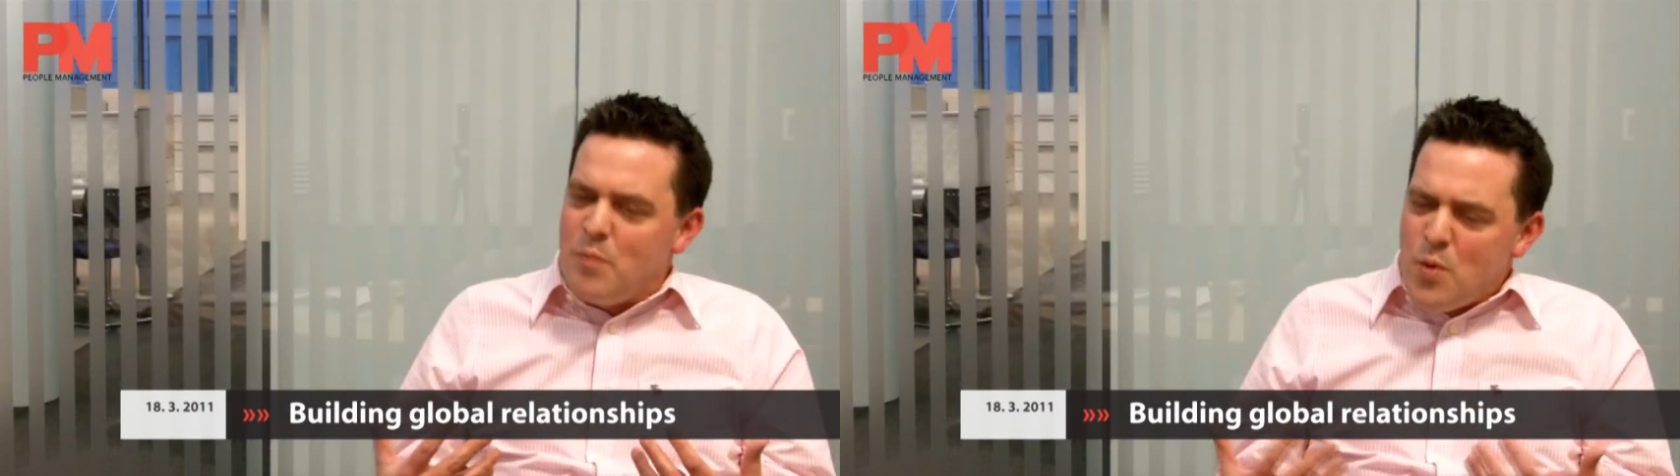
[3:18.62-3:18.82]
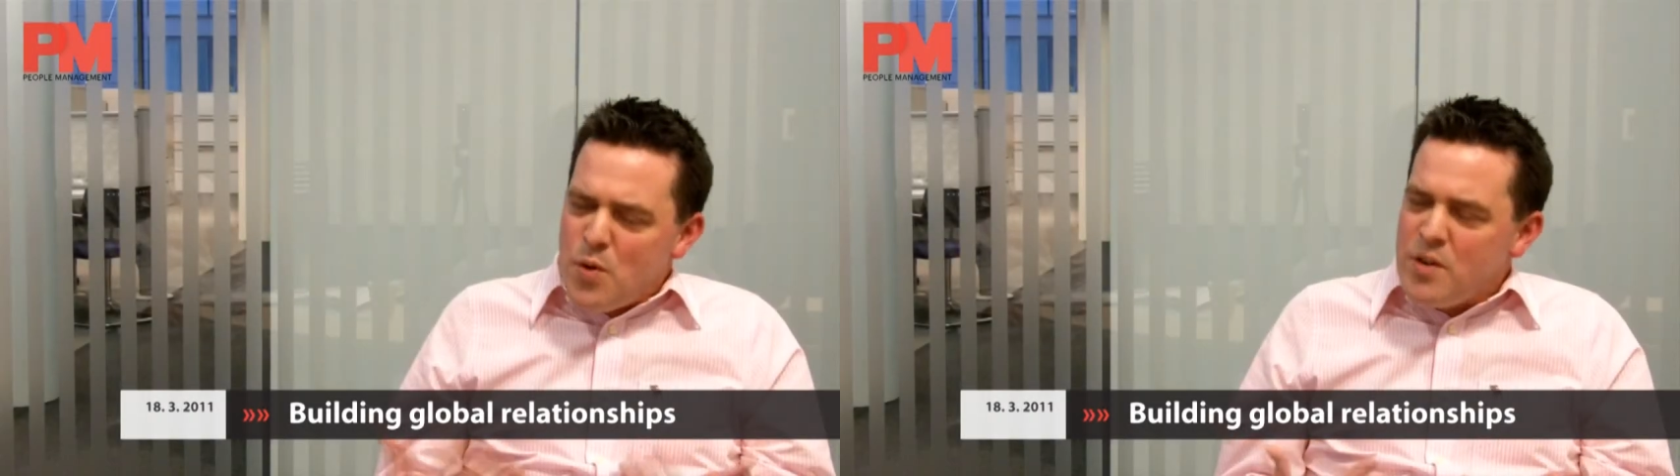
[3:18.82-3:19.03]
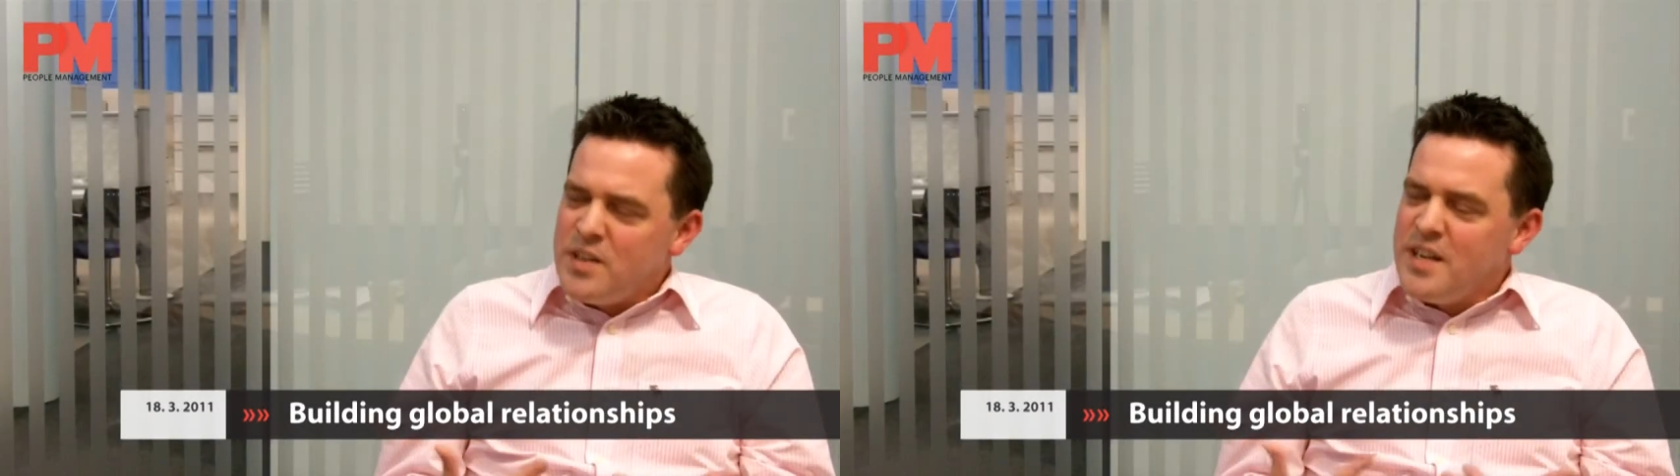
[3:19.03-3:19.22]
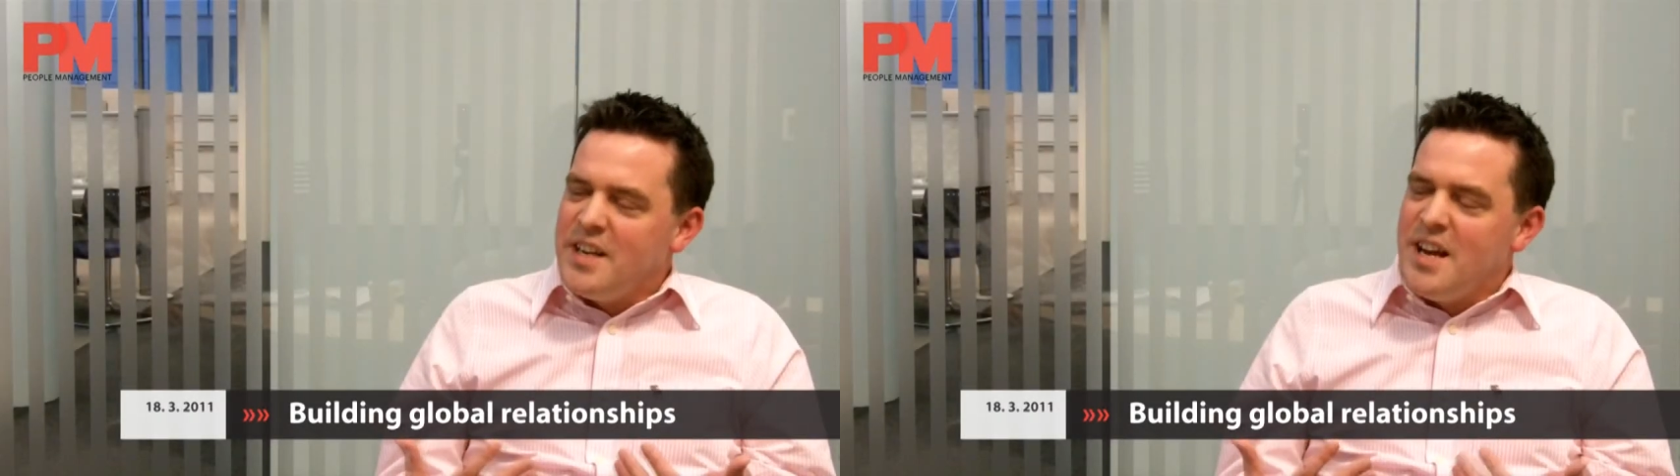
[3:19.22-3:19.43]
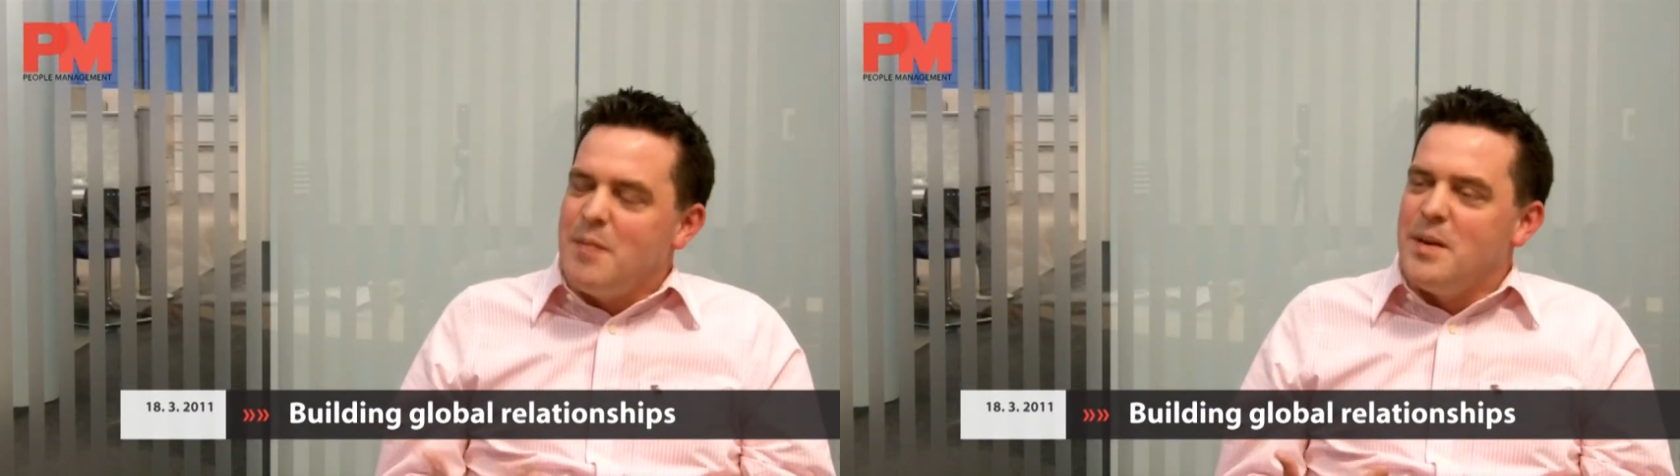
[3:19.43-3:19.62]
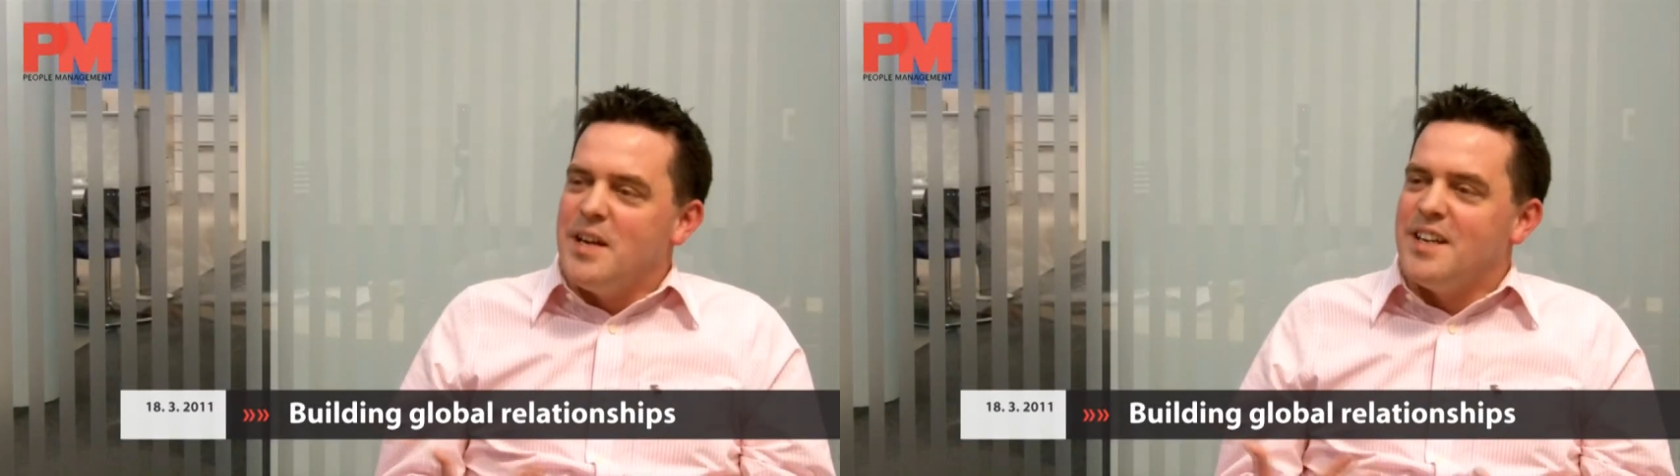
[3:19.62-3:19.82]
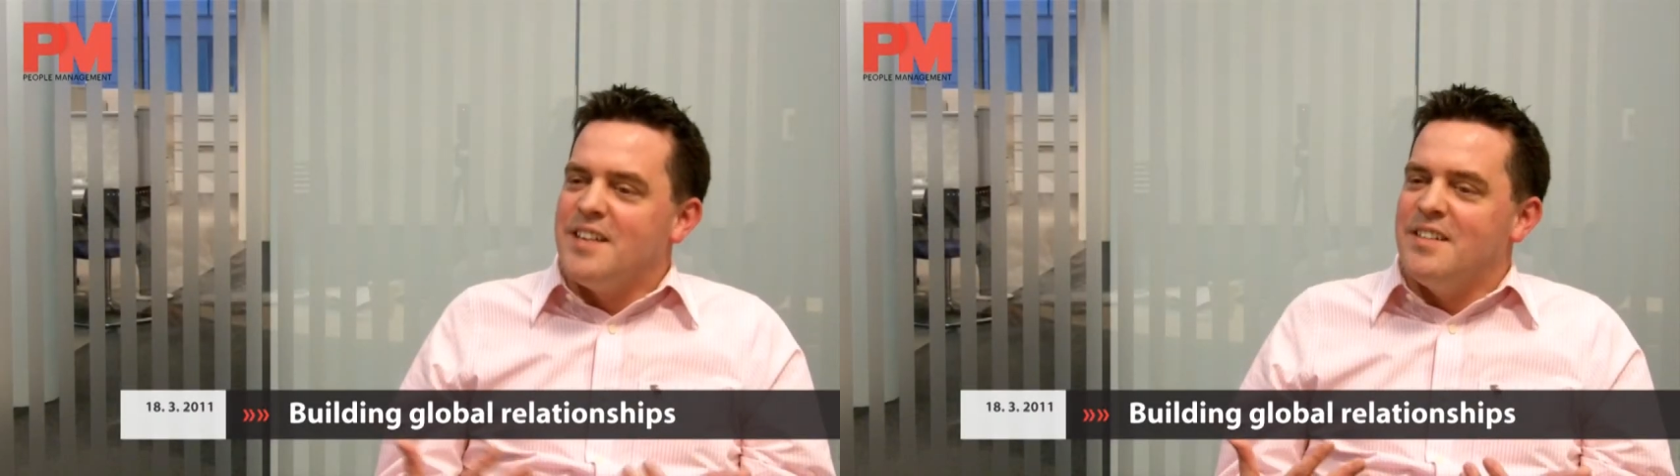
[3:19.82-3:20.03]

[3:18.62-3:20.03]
more dynamic,